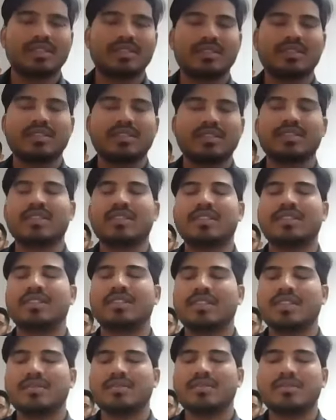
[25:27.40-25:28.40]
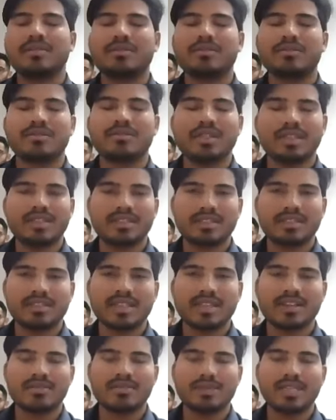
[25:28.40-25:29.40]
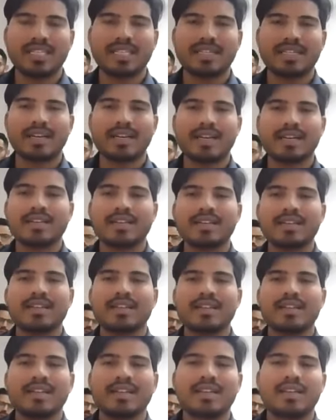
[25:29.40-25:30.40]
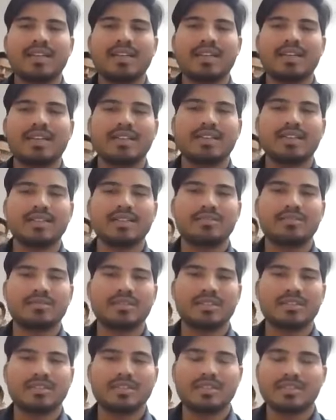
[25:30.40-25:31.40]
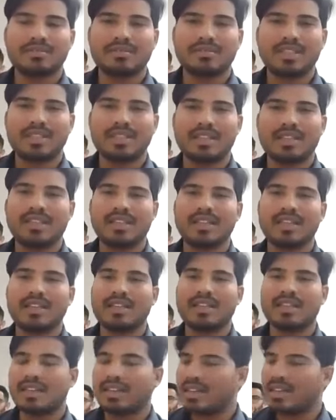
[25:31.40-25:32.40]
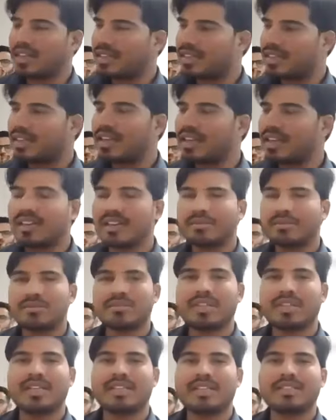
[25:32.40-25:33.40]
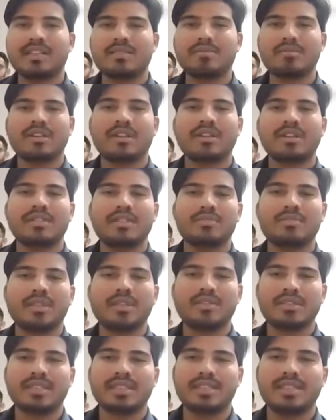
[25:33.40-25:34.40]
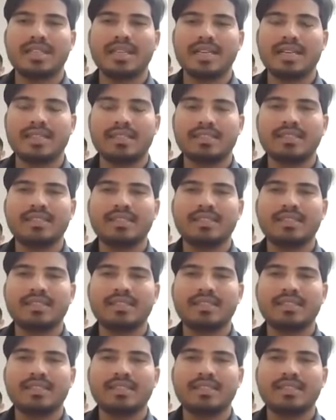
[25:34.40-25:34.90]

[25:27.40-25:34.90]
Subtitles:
above up to the zygomatic arc and anteriorly up to the anterior border of the parotid gland.